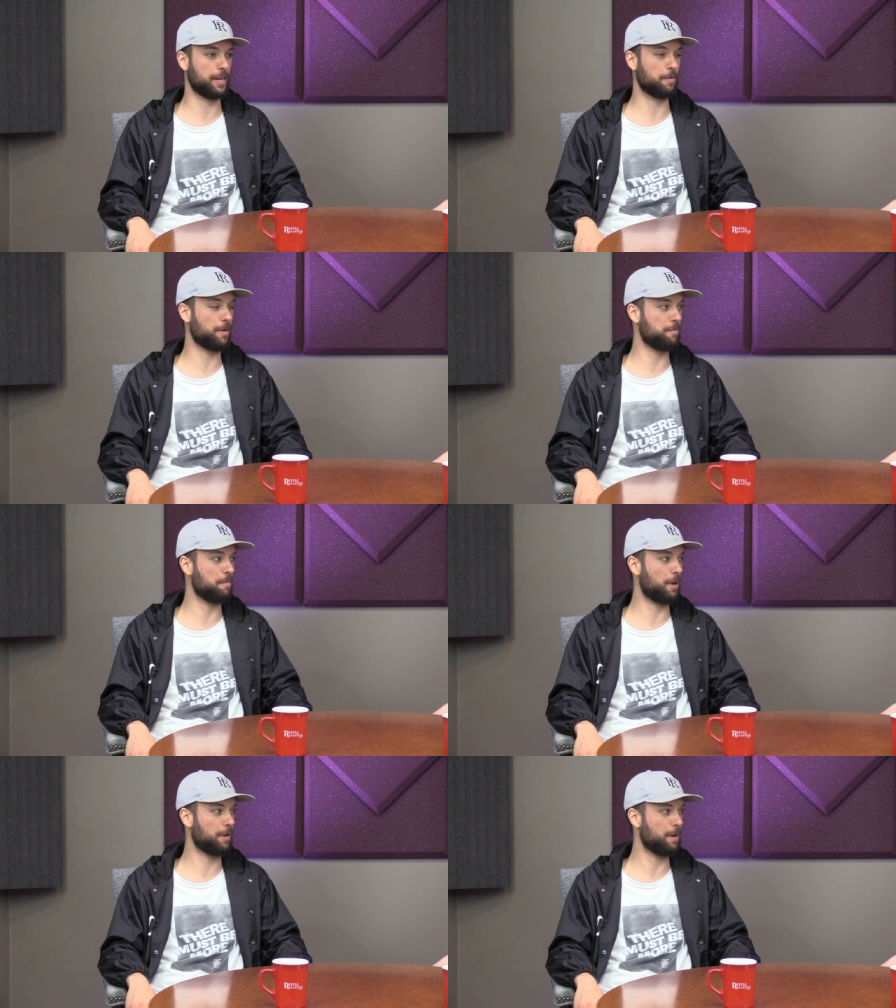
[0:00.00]
like a rough
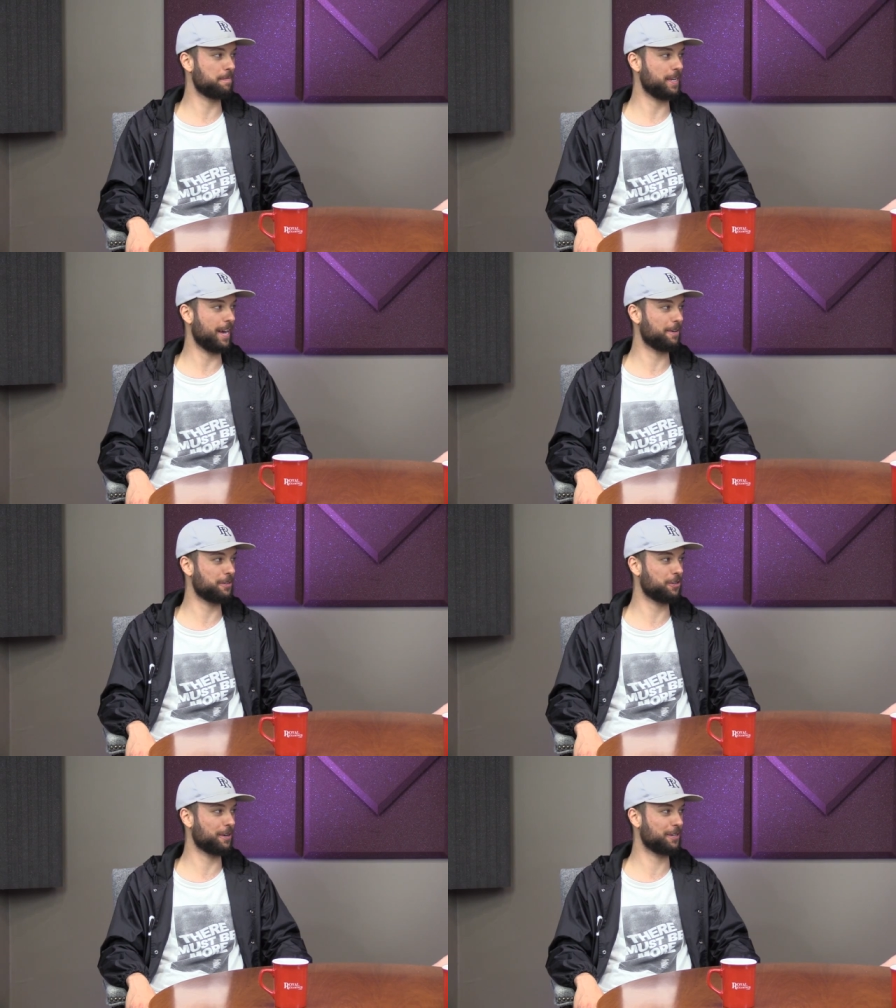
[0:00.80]
bar emptied out in
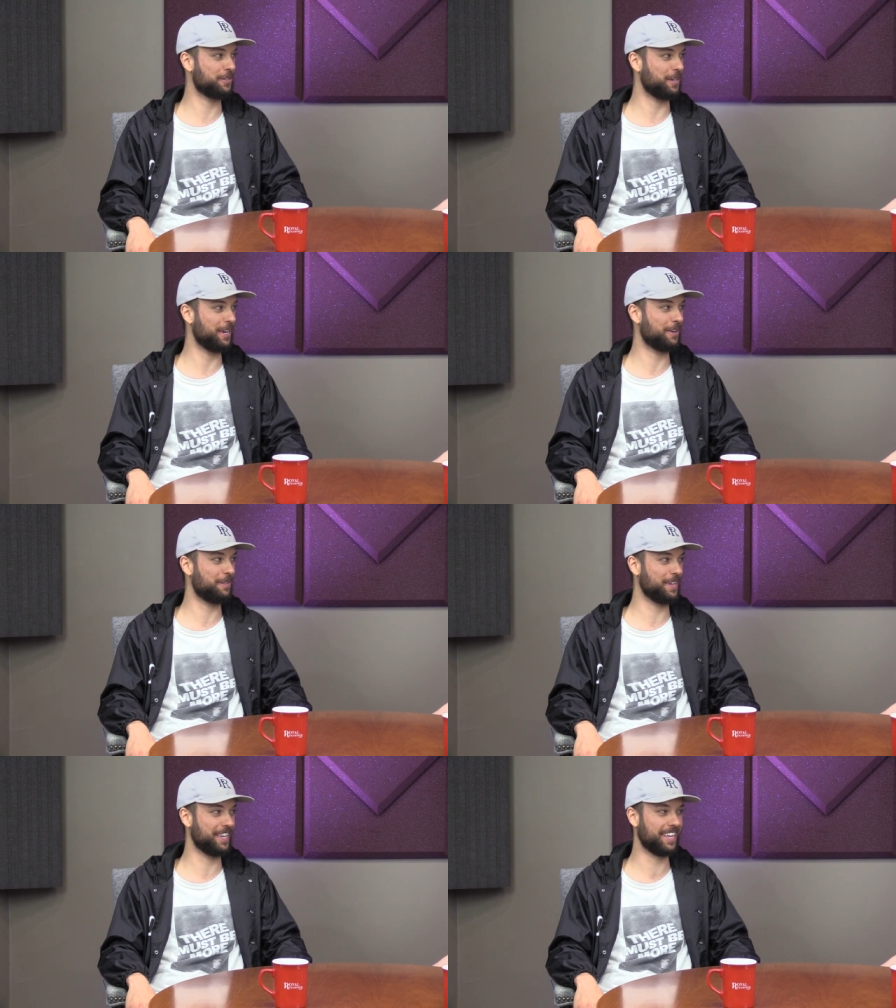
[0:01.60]
a church. You know,
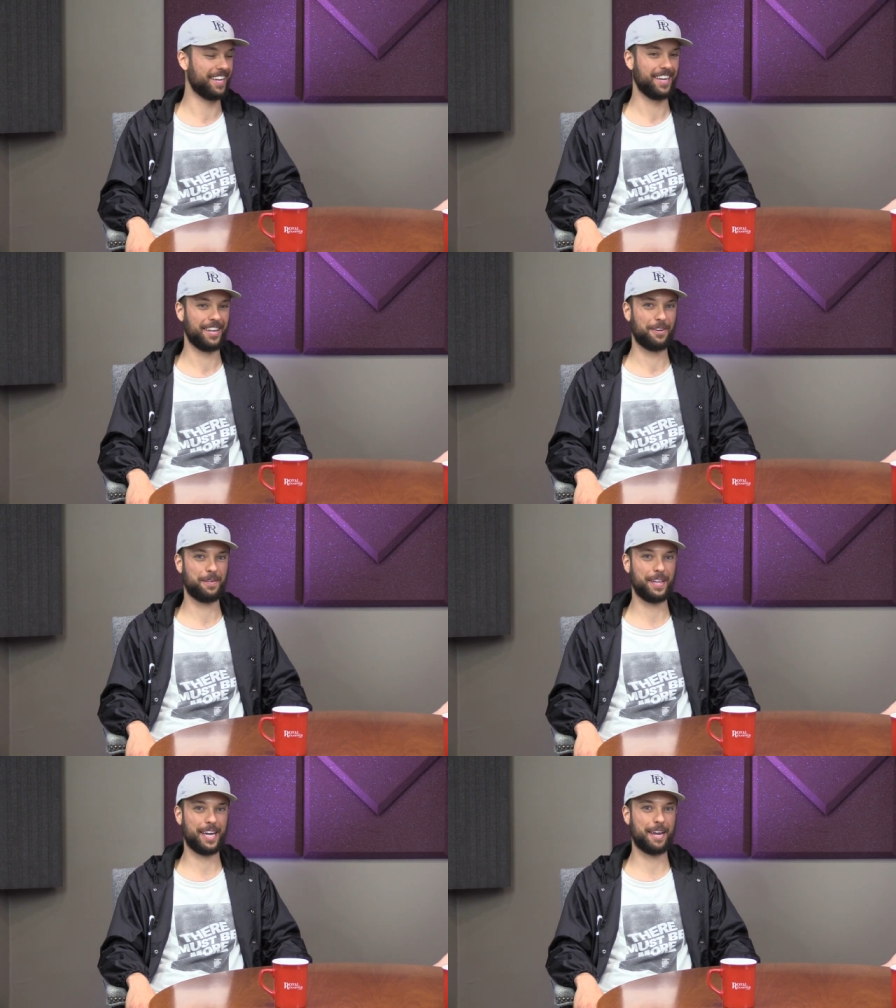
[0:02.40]
we
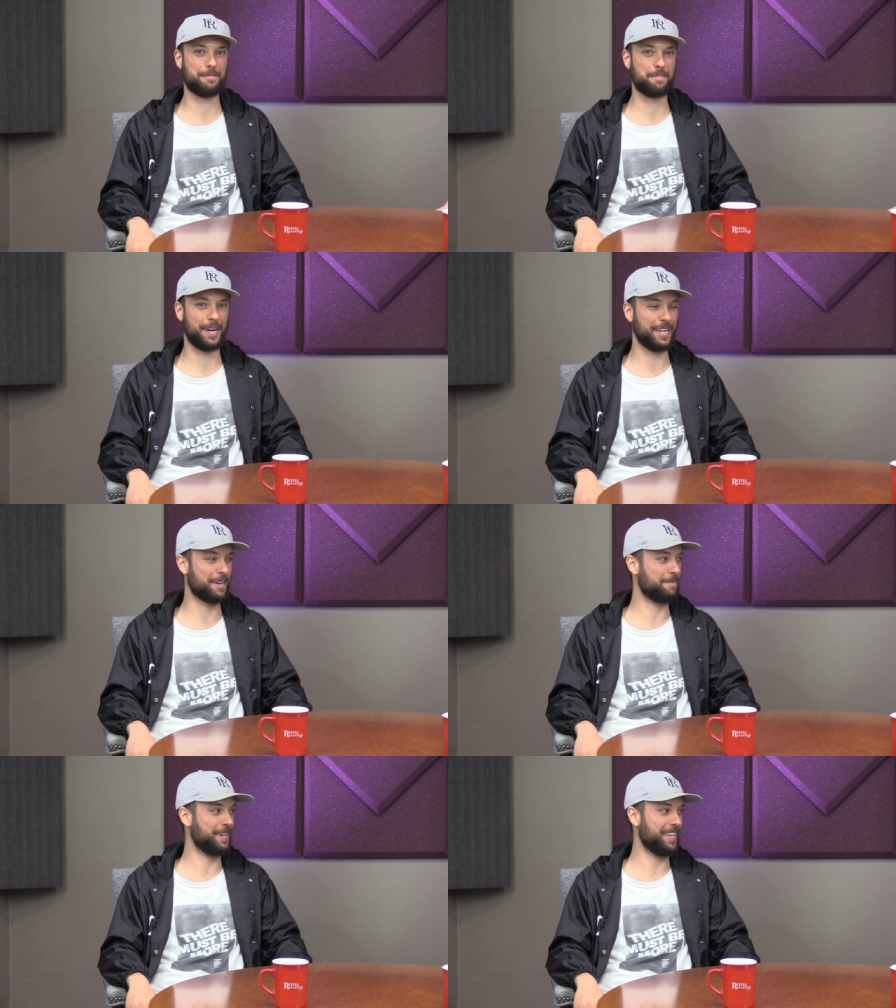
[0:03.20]
we like everybody
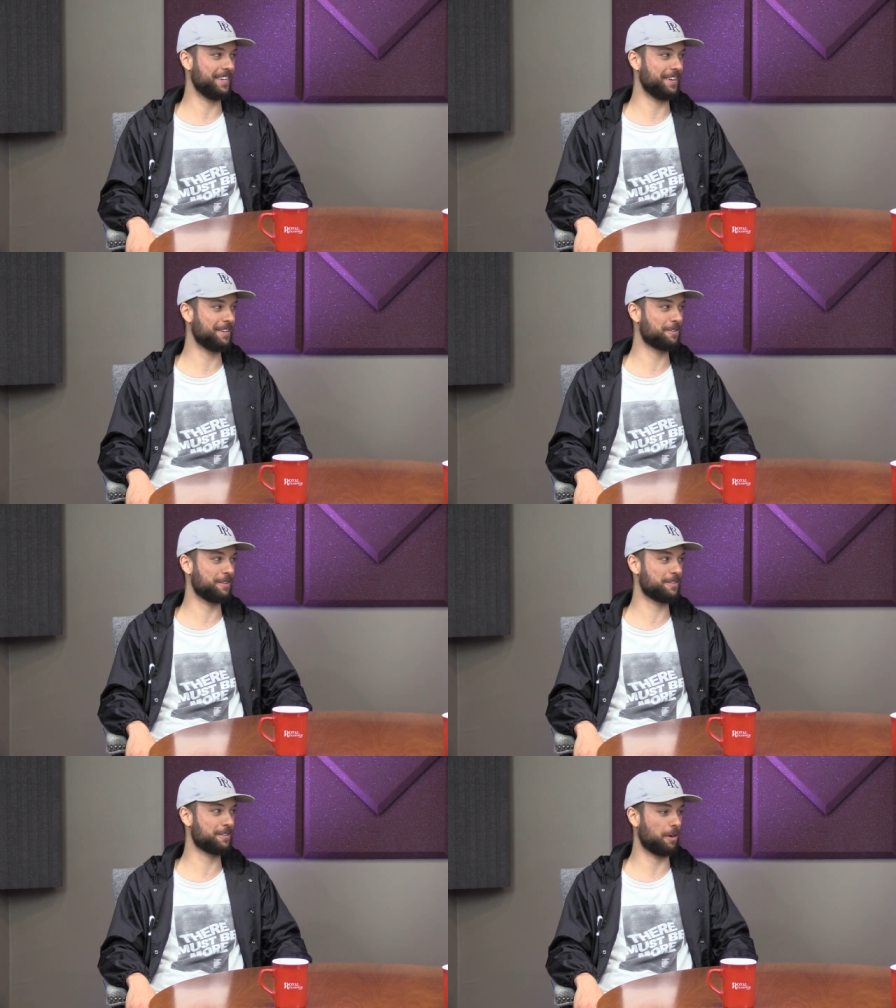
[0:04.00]
coming in. You know,
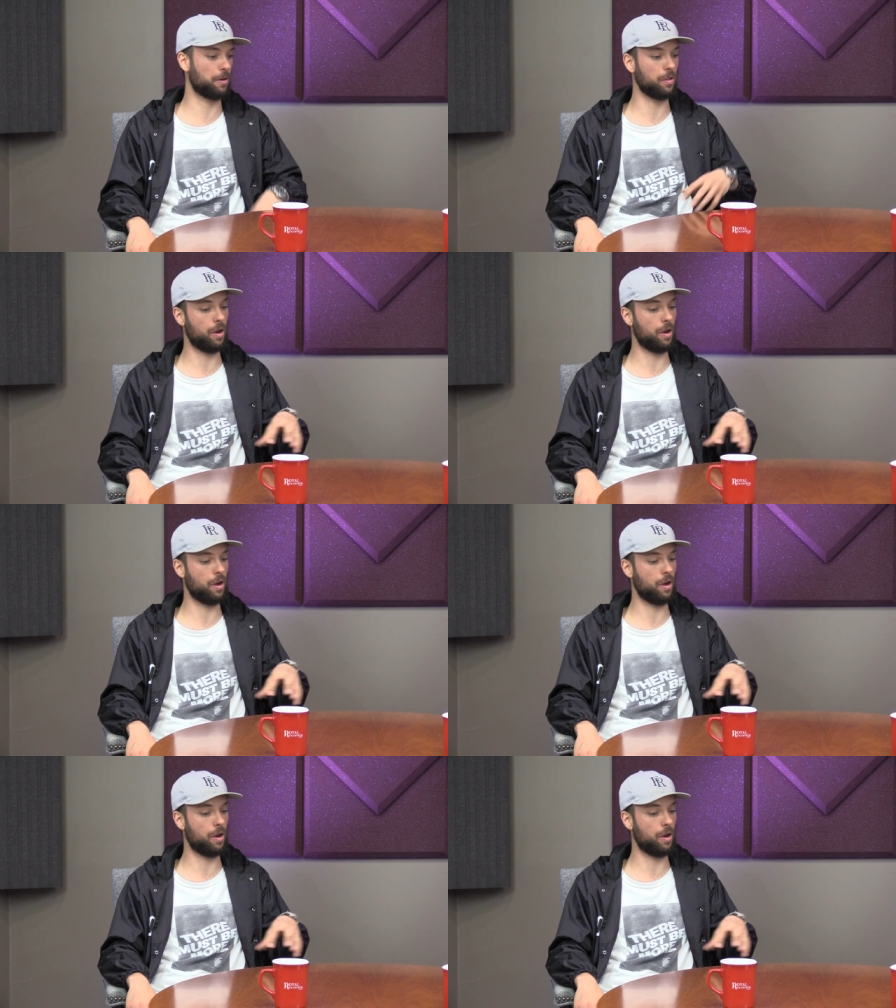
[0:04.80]
sure, so it's sure.